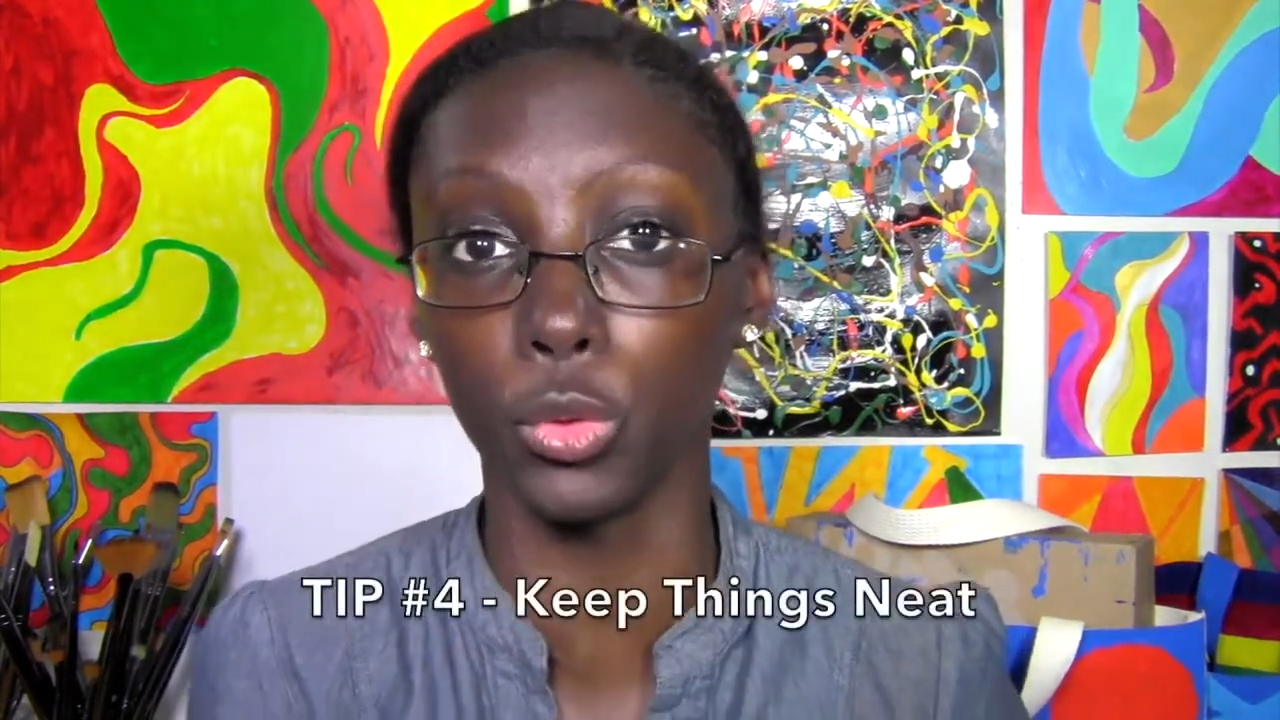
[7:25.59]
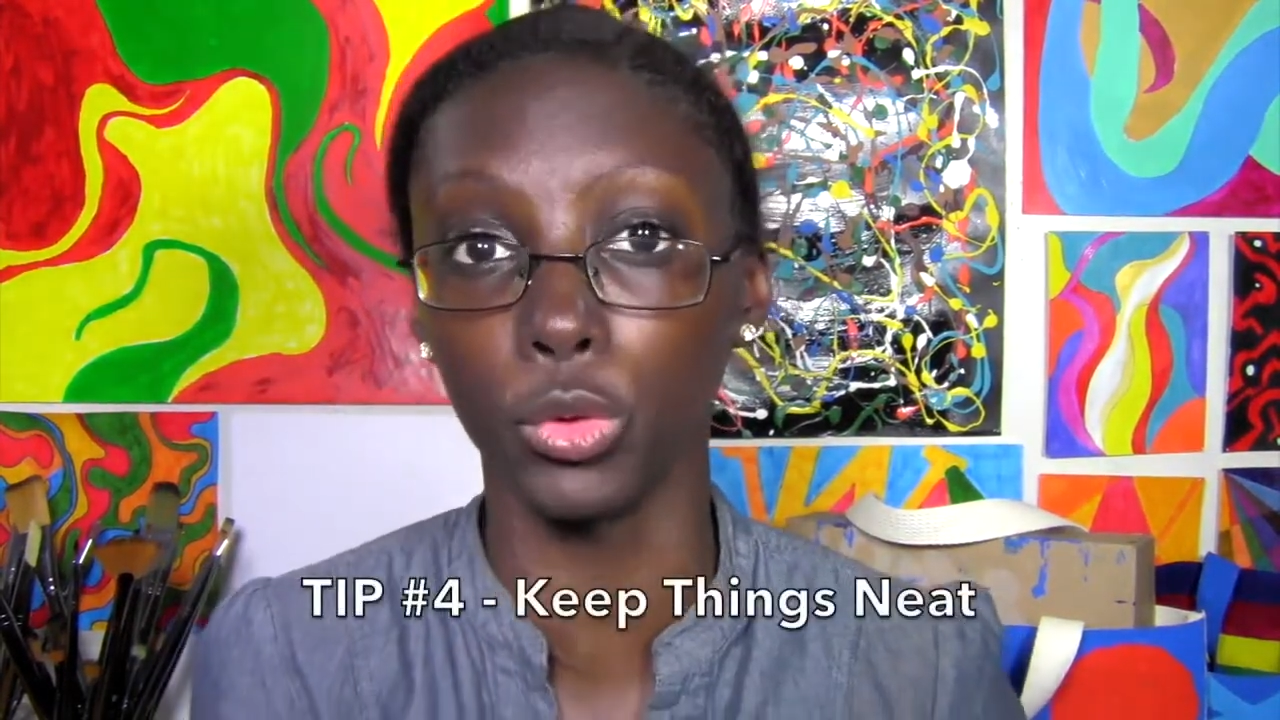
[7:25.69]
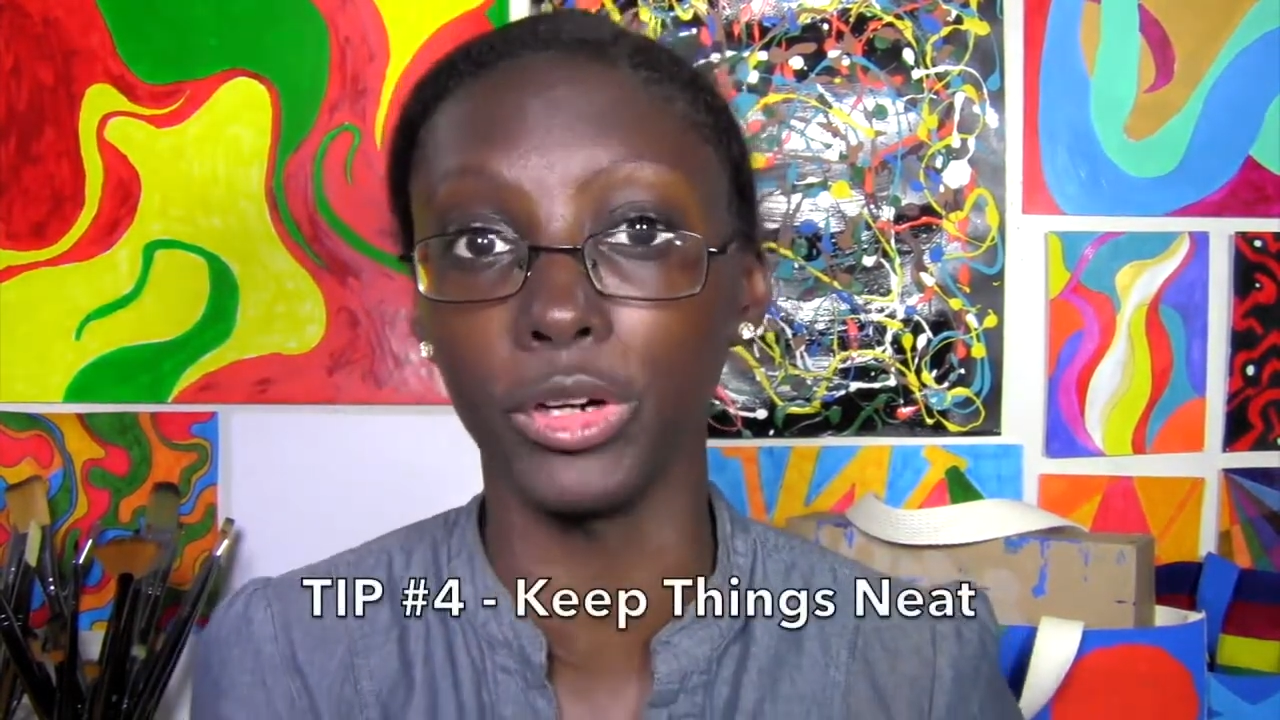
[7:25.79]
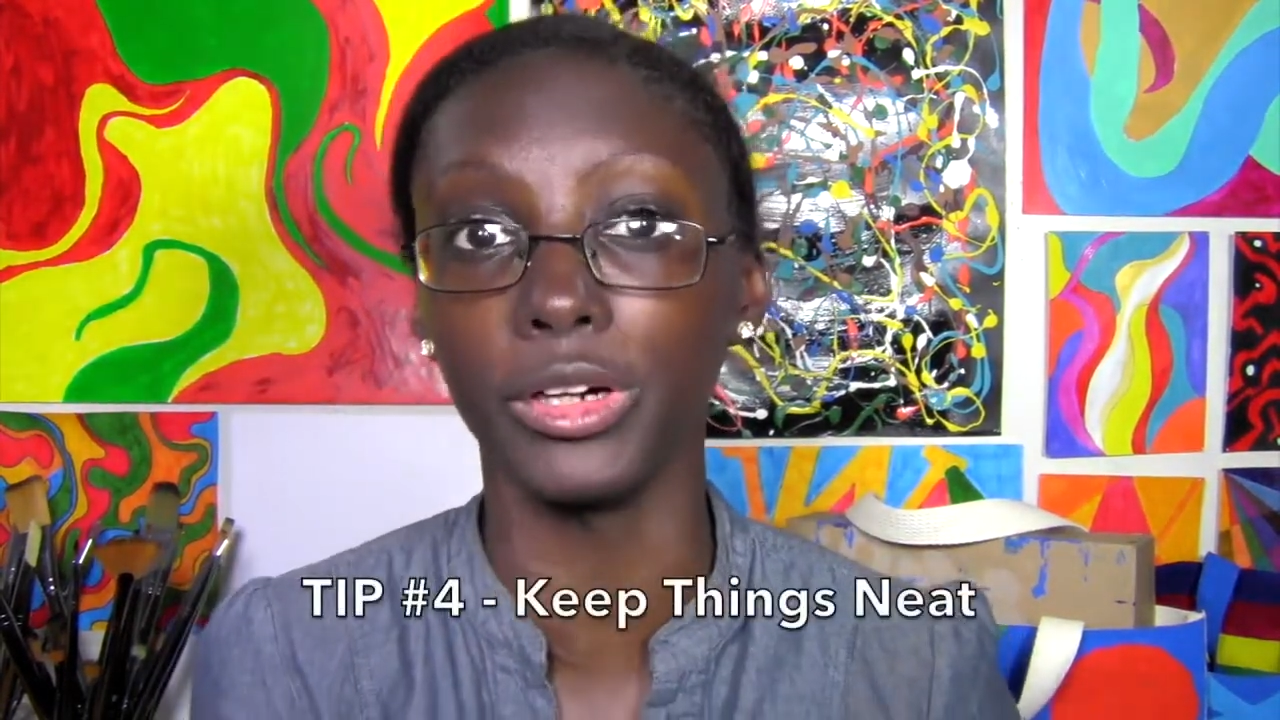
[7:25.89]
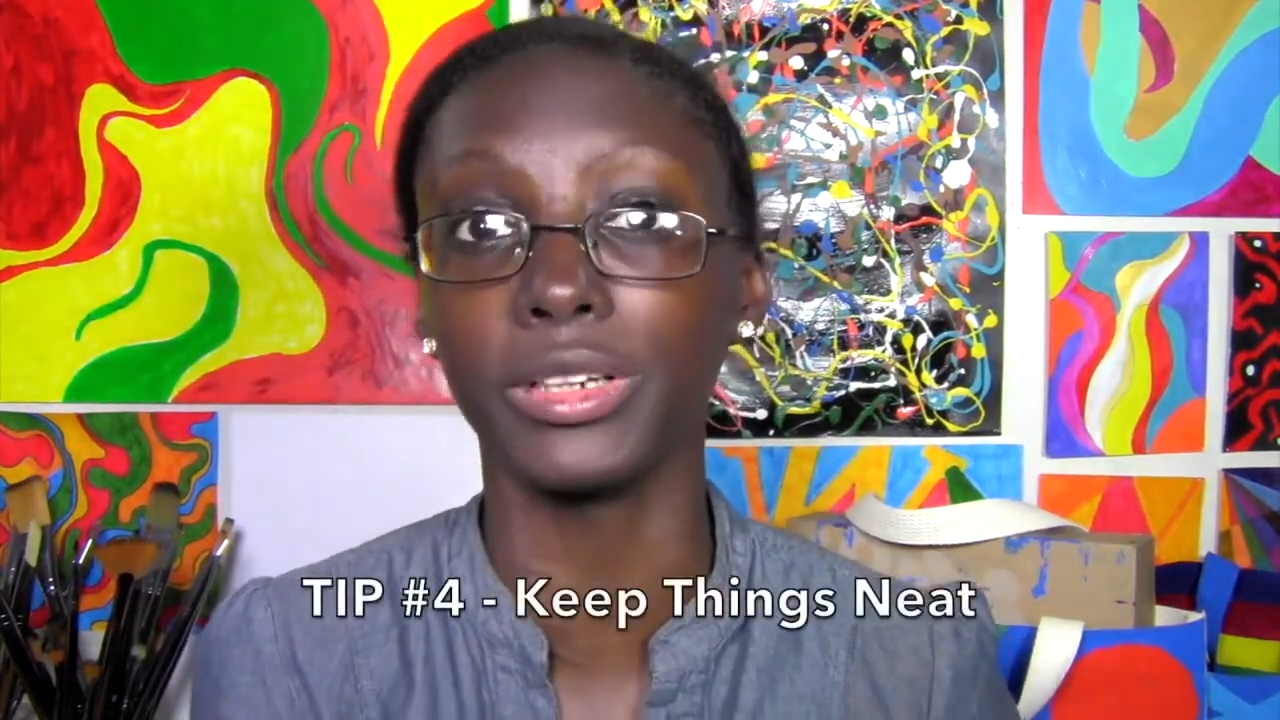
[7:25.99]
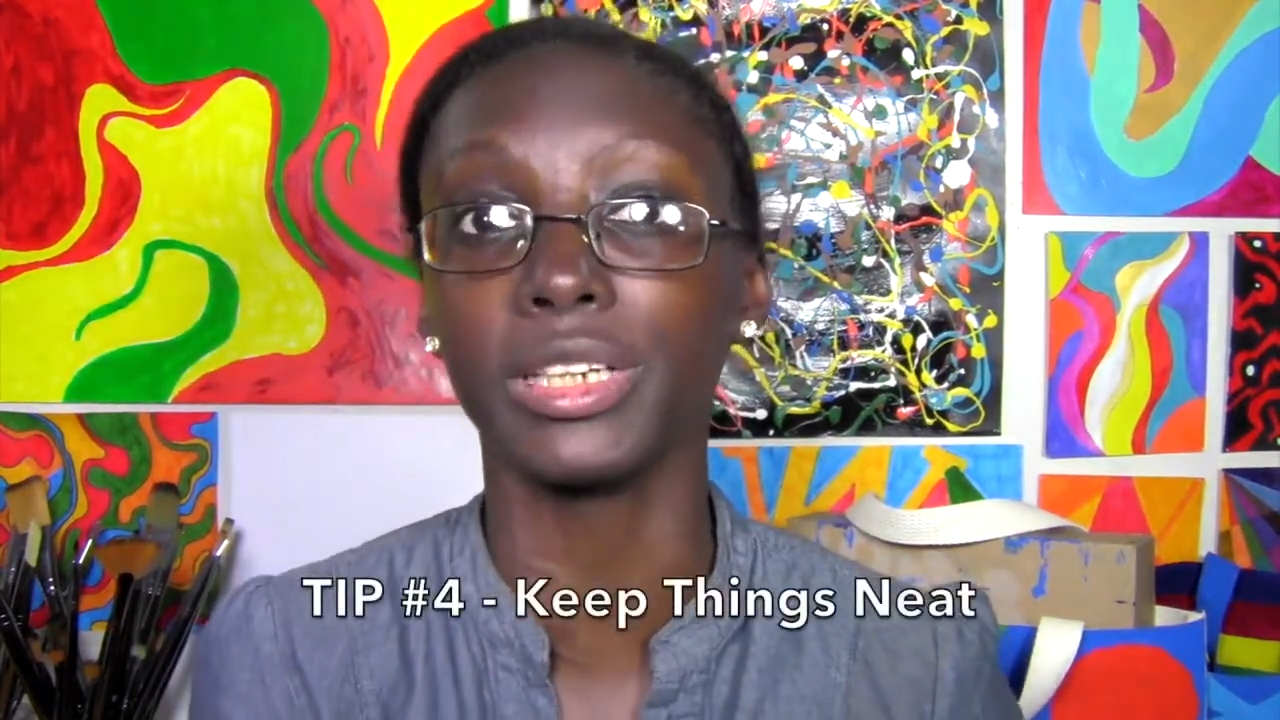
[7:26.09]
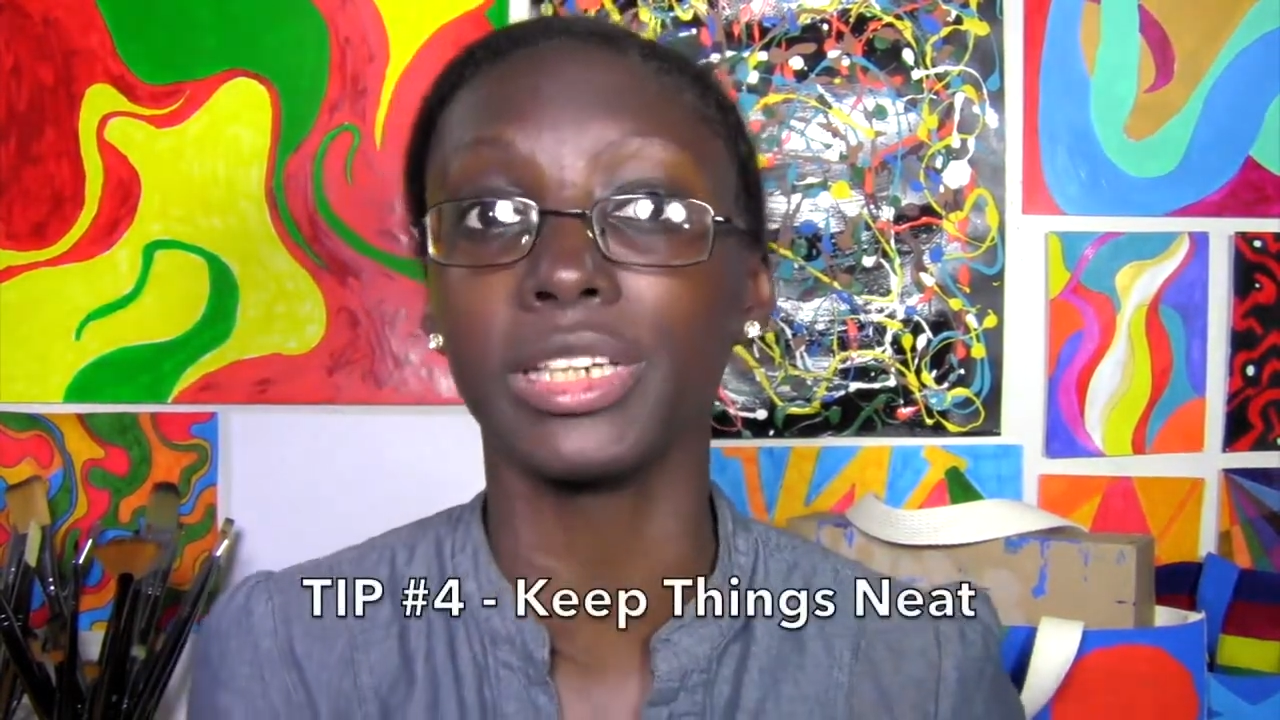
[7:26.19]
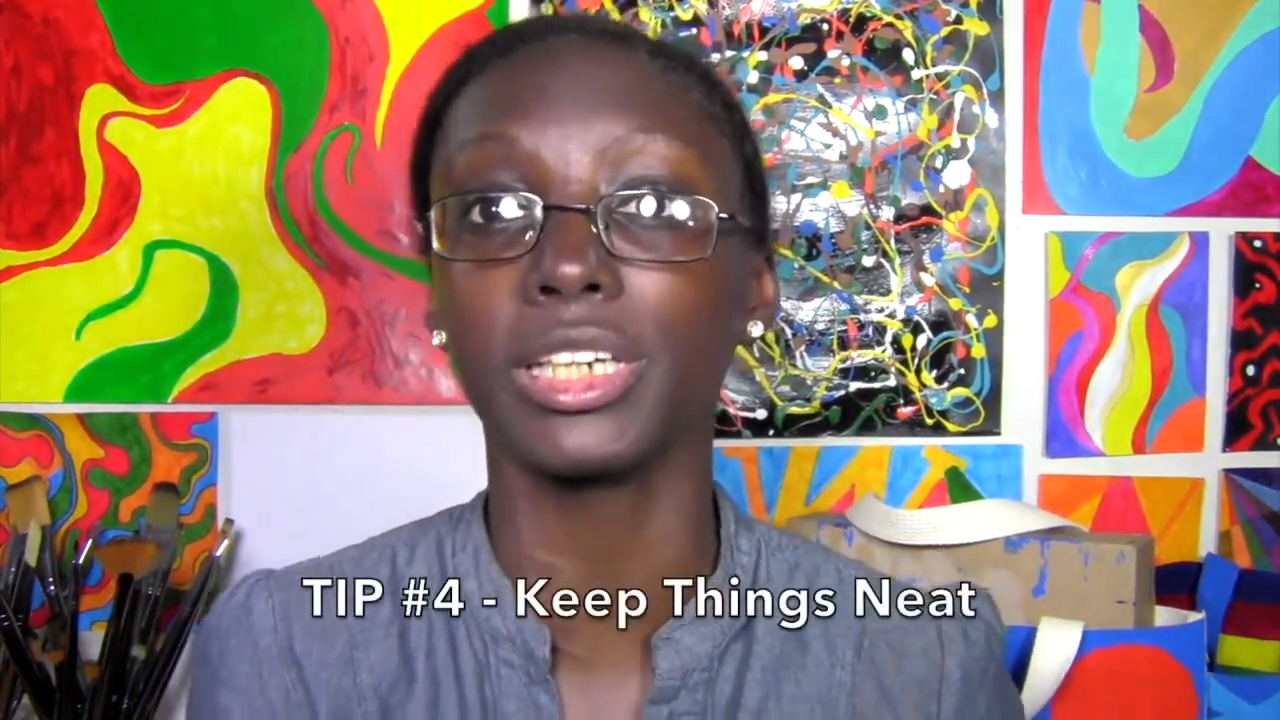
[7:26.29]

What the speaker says: 4,